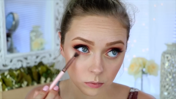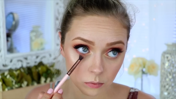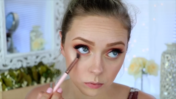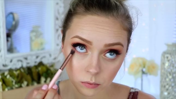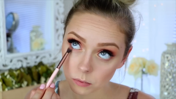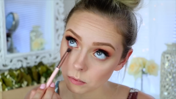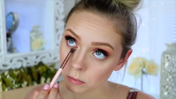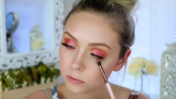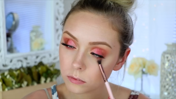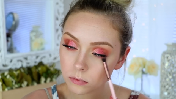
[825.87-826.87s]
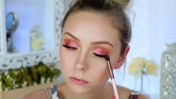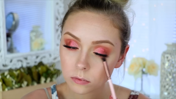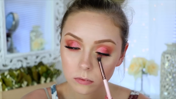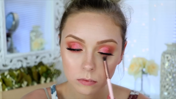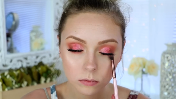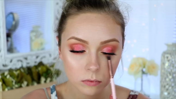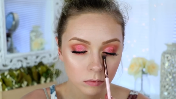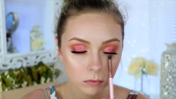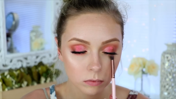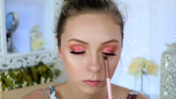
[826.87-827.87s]

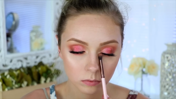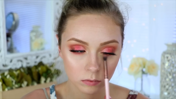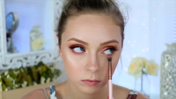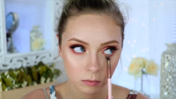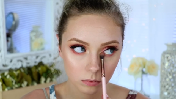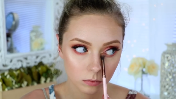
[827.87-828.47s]
Nothing is said.